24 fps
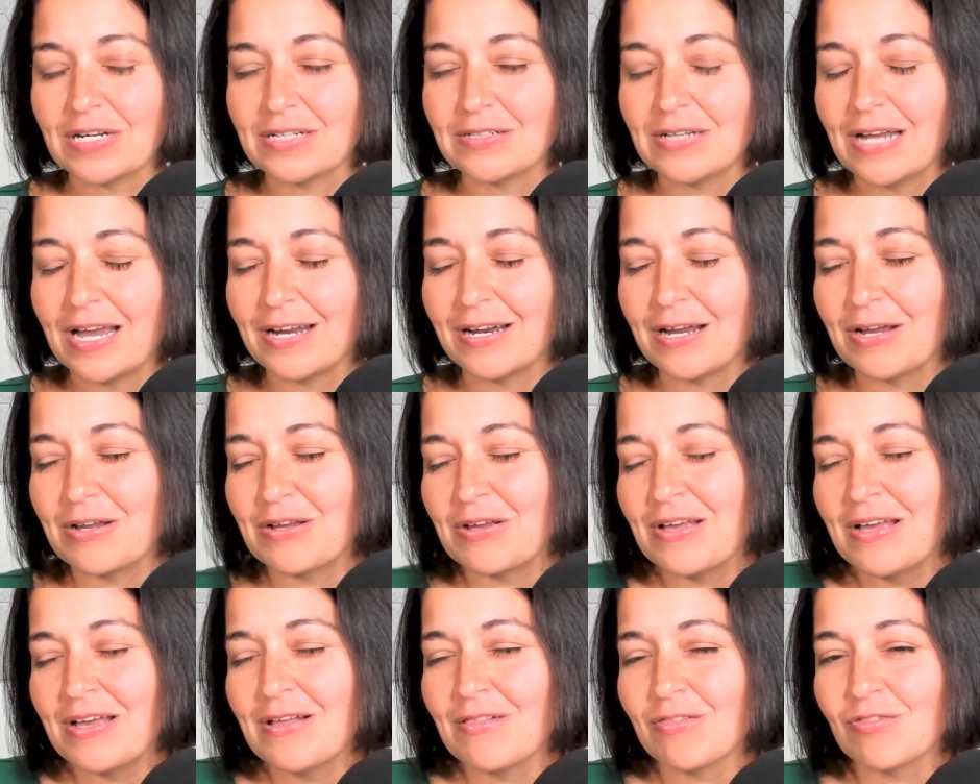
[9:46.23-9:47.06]
And
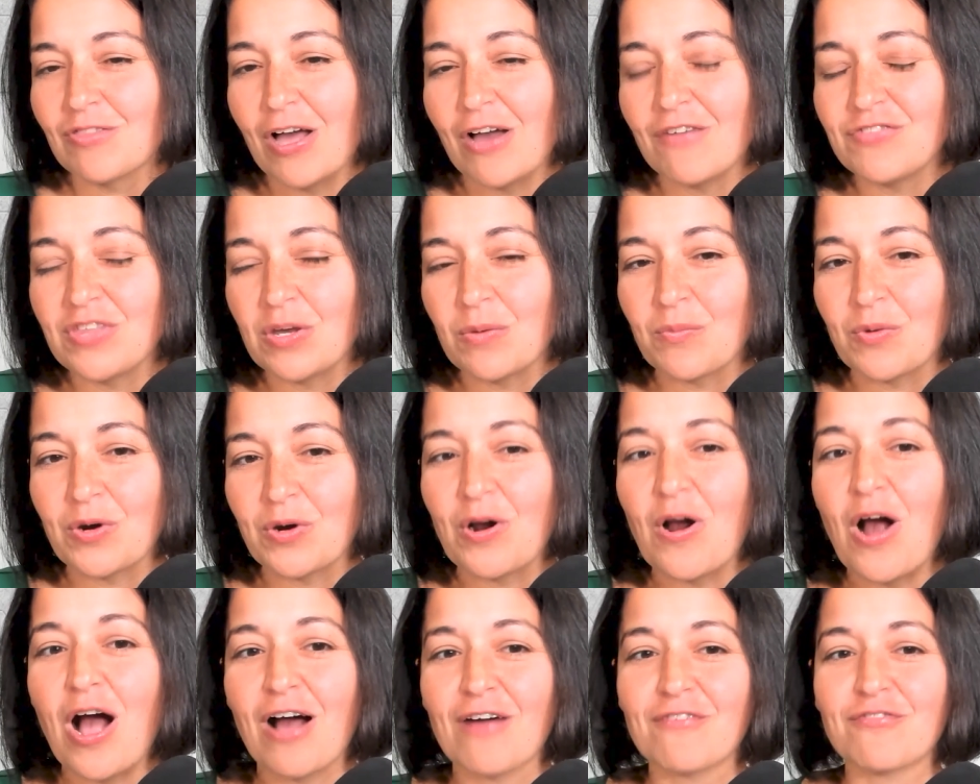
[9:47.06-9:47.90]
I love that
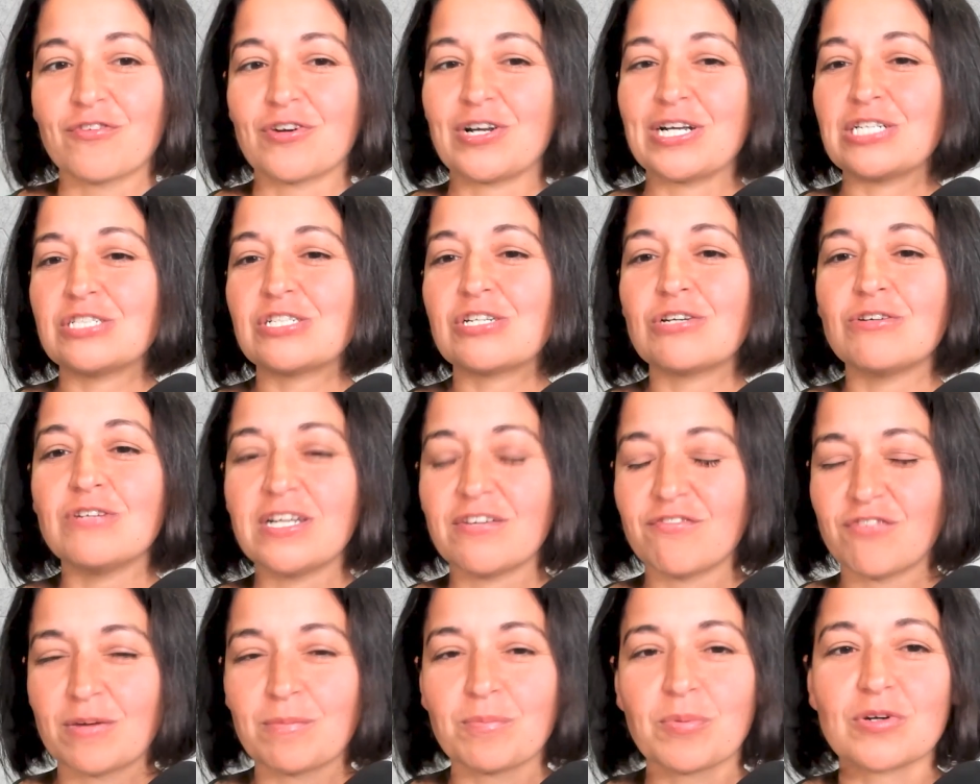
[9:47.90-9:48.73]
we're offering 2
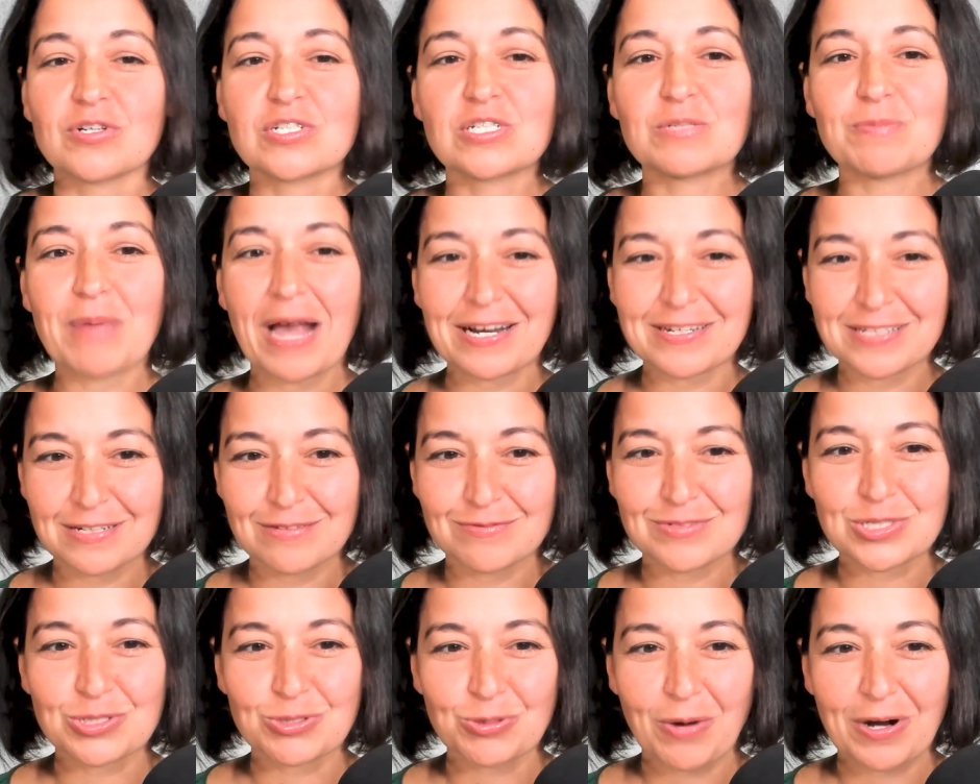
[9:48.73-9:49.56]
different
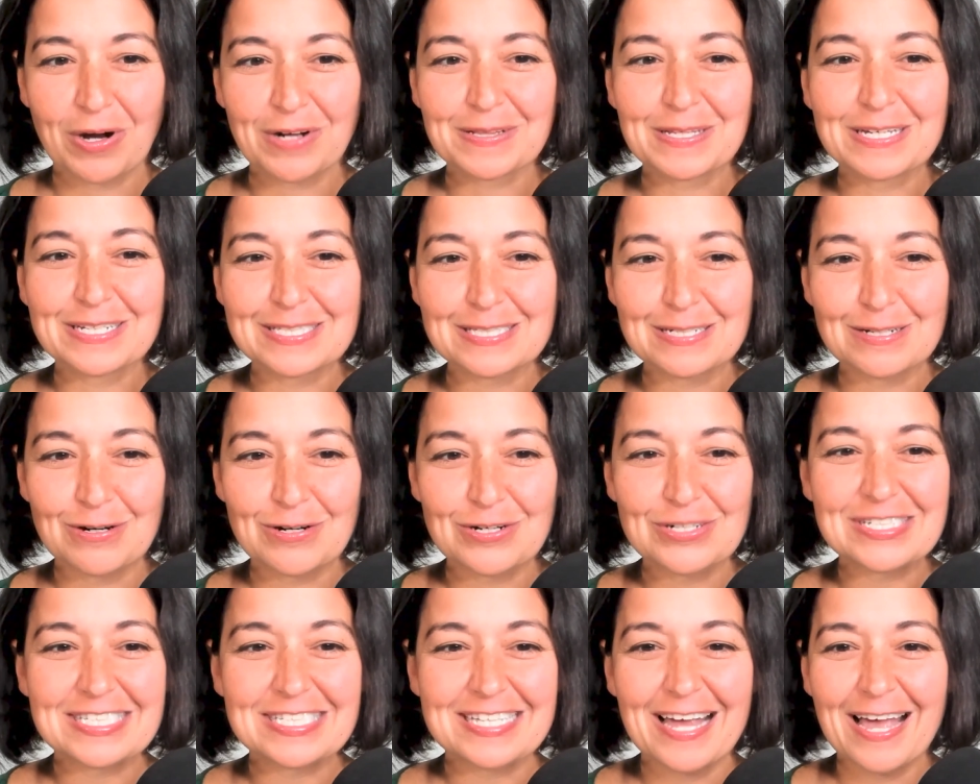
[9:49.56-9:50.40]
perspectives to our
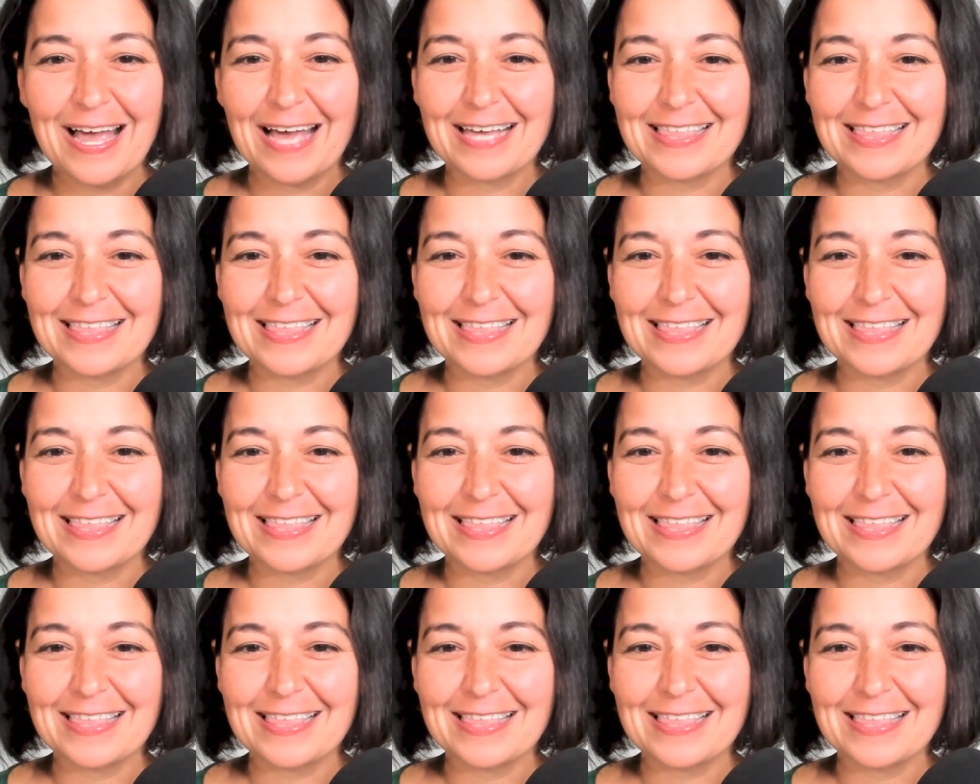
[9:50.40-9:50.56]
listeners.